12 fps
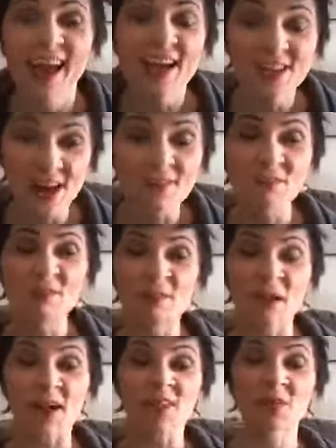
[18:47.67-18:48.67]
None of them have
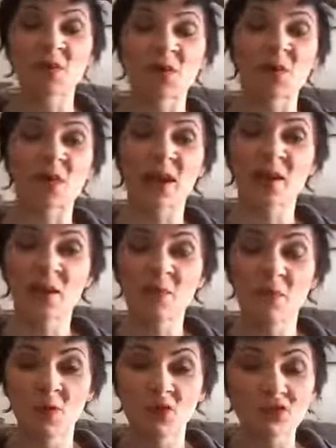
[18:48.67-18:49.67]
passed over. They are
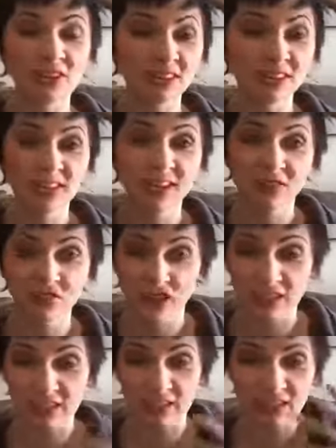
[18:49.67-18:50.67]
emotionally
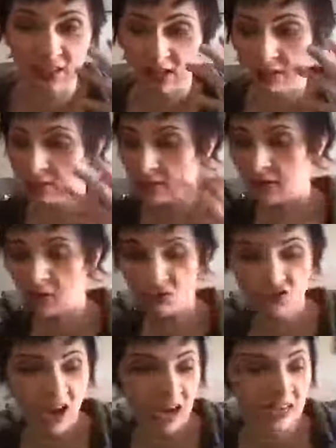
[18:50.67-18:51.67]
just,
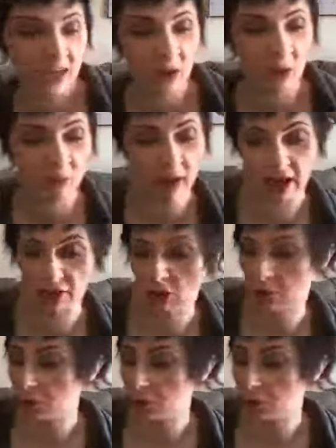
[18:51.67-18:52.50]
checked out, bankrupt,